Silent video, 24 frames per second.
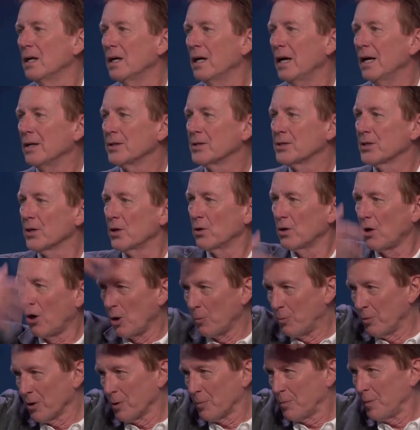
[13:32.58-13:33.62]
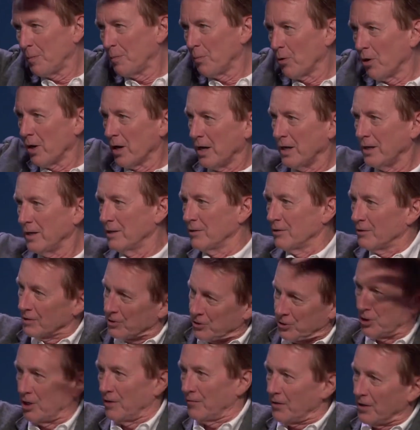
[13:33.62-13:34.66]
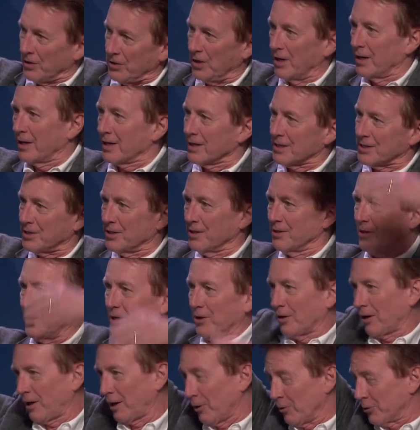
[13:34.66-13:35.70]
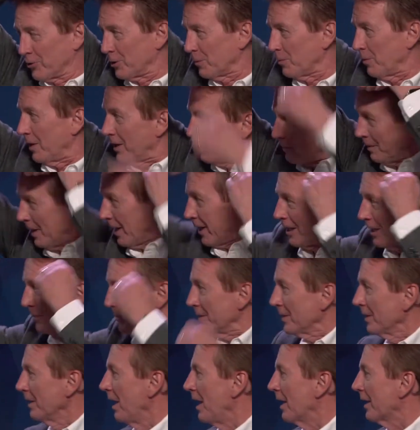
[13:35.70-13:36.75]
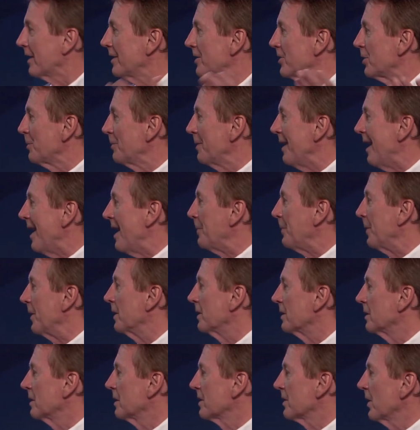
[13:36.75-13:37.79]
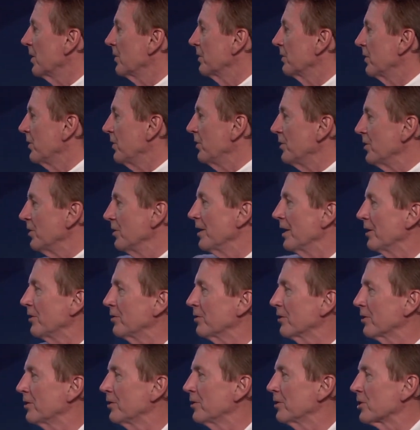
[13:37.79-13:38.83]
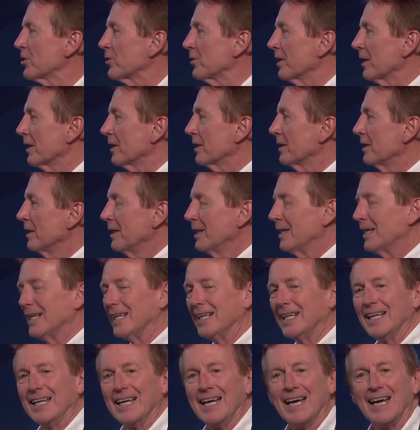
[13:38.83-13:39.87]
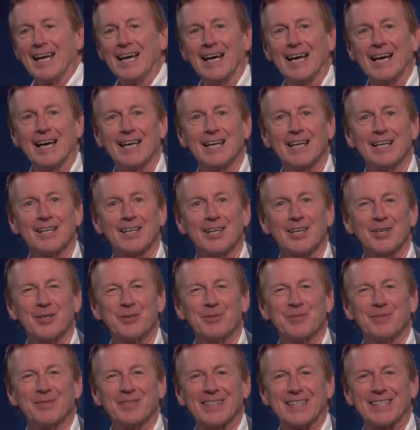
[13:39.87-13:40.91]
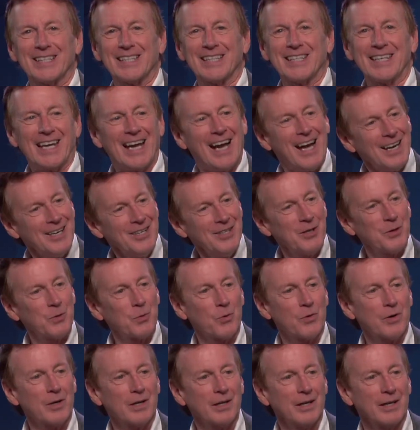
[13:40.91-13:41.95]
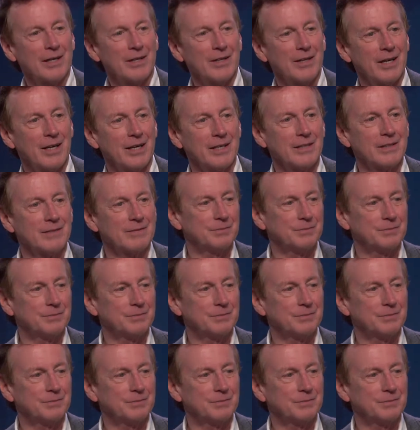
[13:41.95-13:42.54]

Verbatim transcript: And so open up her brain and shove the nuggets in there and close her brain back up and lock it, and she'll be happy. So you do that. You're a shrink. And I go, kind of doesn't work like that.